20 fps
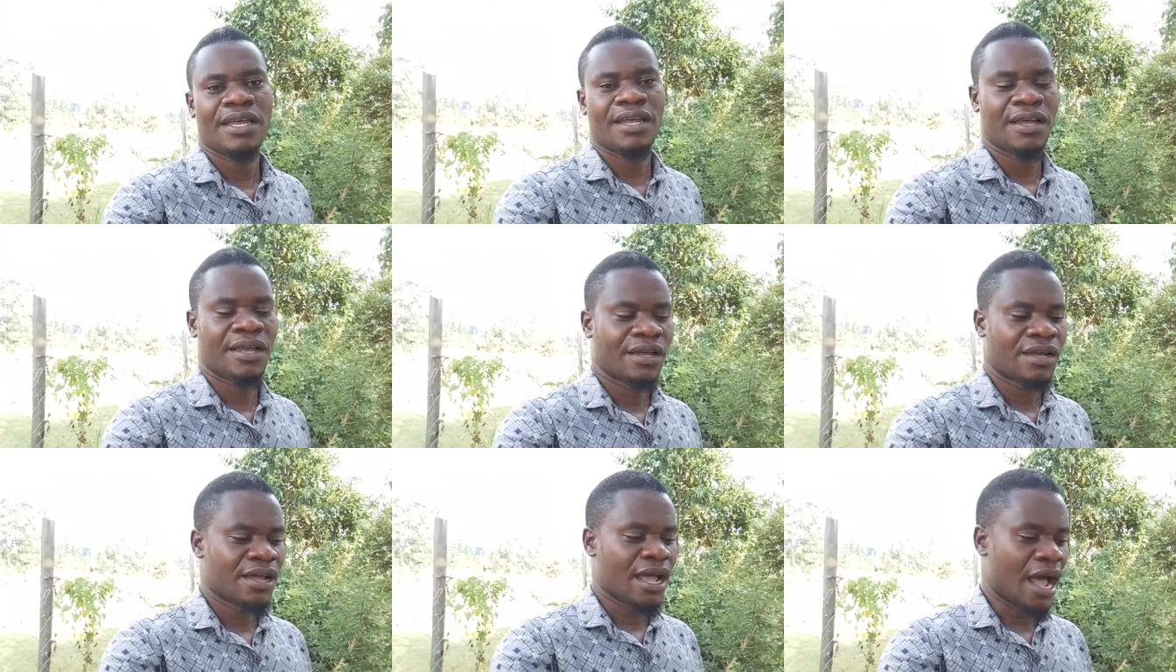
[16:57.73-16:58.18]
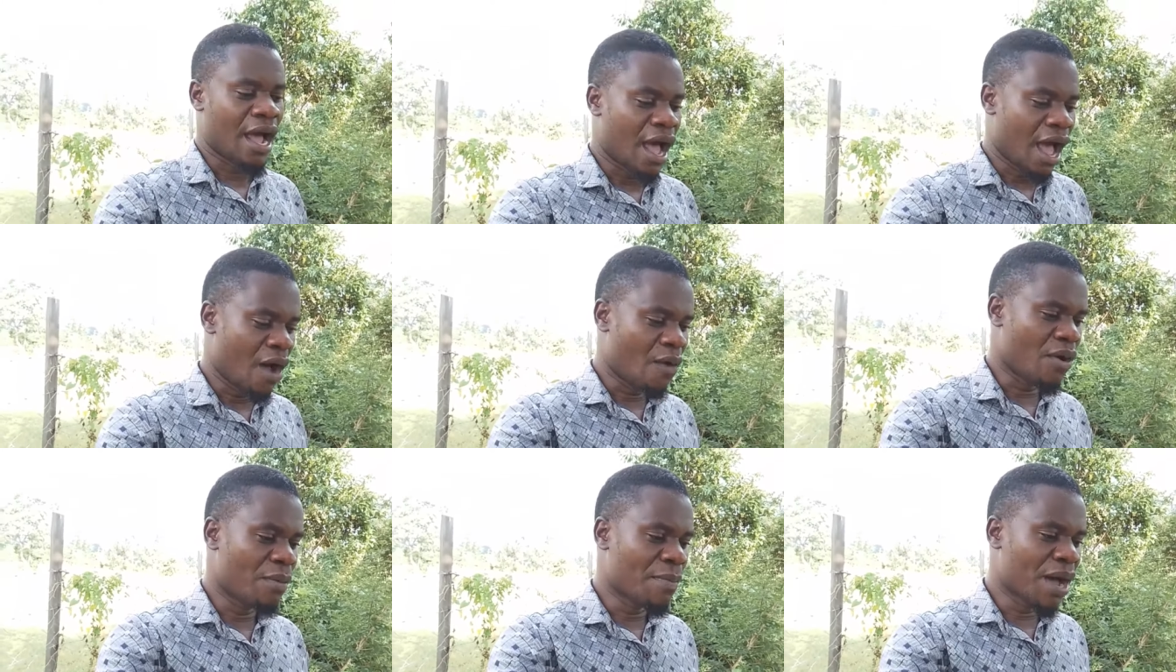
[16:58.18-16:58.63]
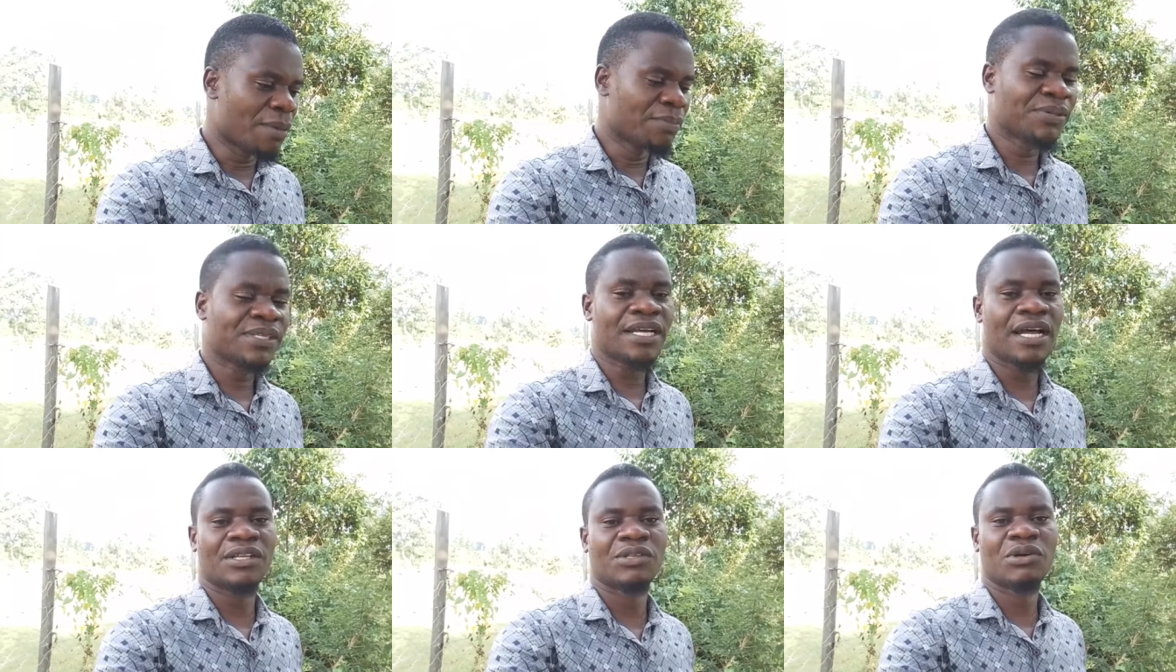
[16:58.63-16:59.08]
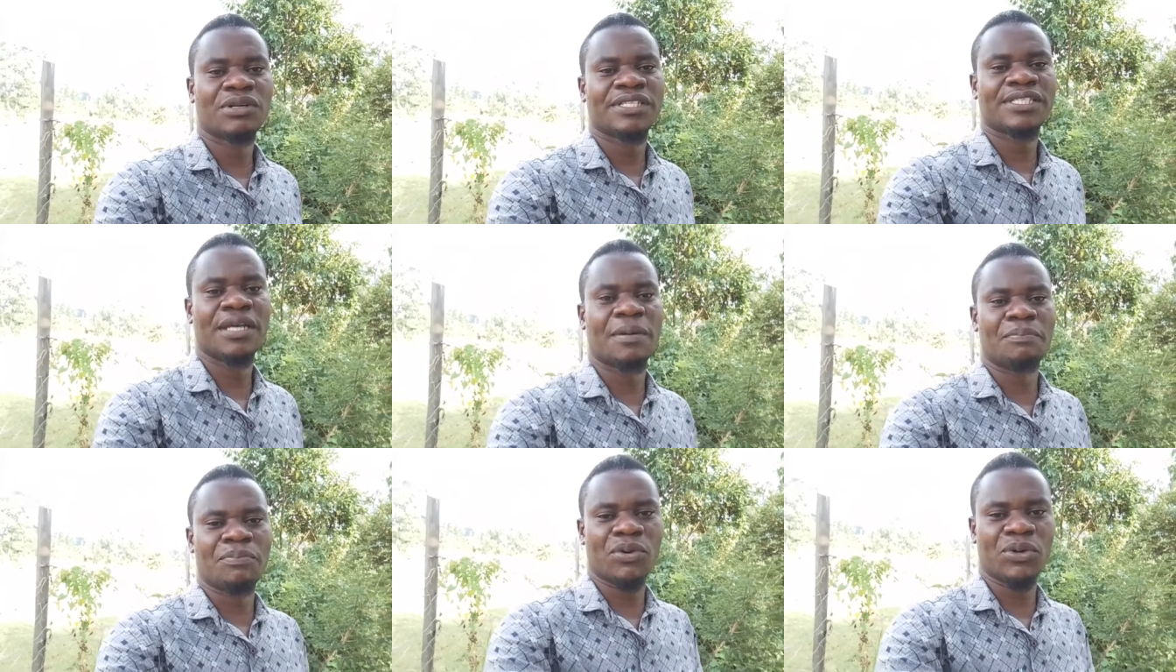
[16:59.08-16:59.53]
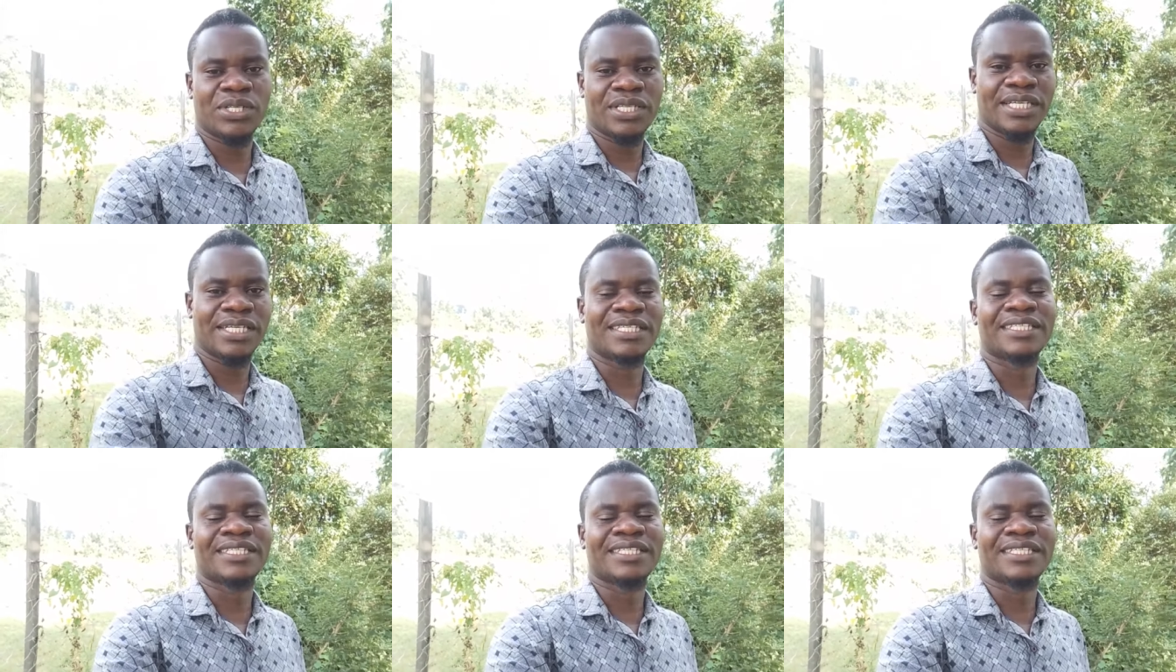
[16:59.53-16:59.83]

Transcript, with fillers: our moms cannot support these kind of